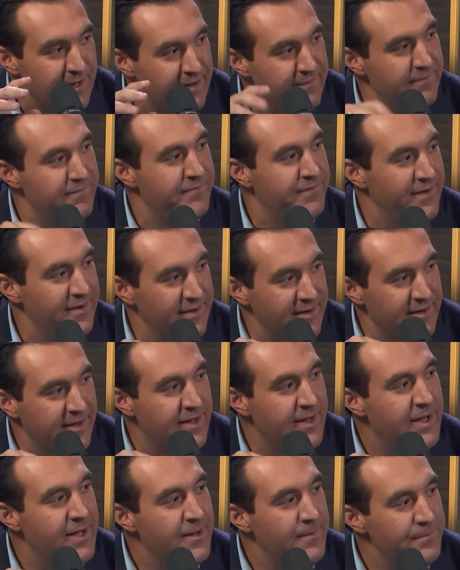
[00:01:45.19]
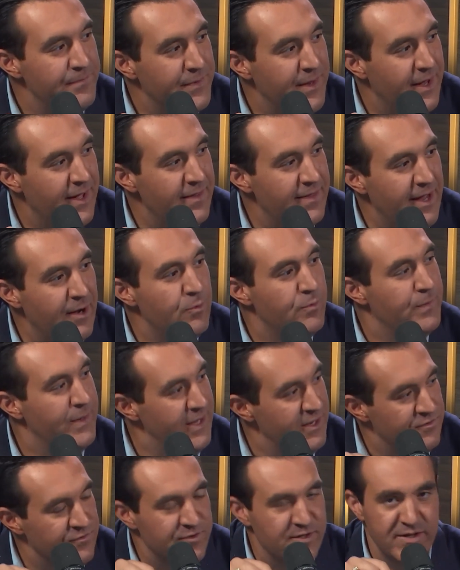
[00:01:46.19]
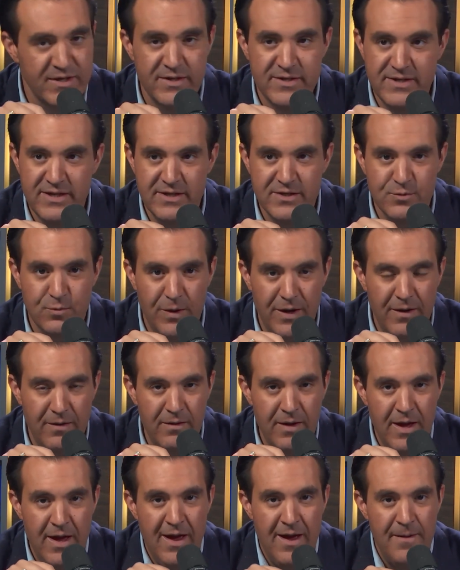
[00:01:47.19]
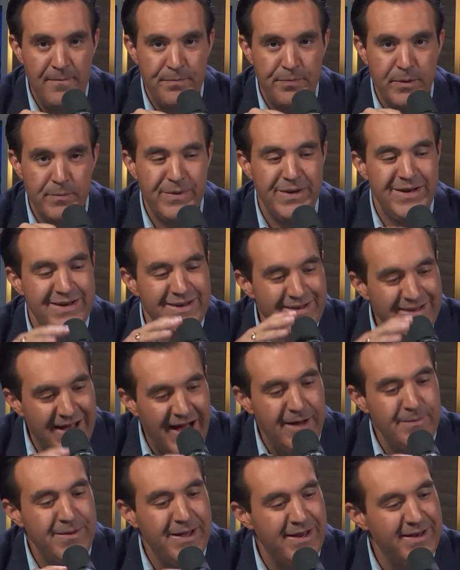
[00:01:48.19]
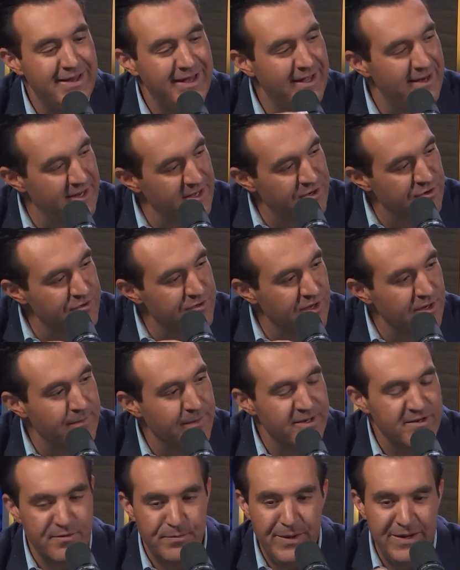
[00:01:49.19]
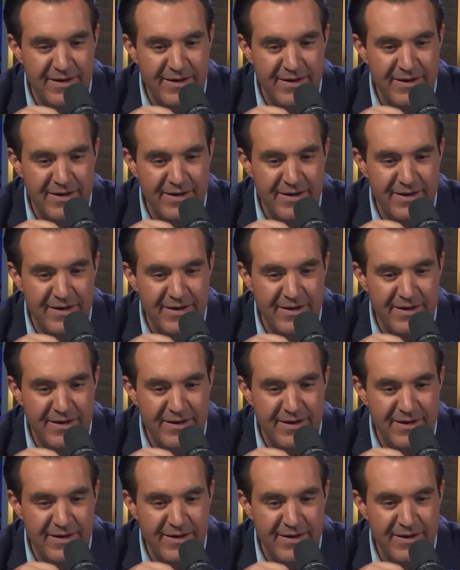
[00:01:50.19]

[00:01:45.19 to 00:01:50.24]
I have a feeling that would be interesting to see as well. But at a time, Dad, again, like you're talking about,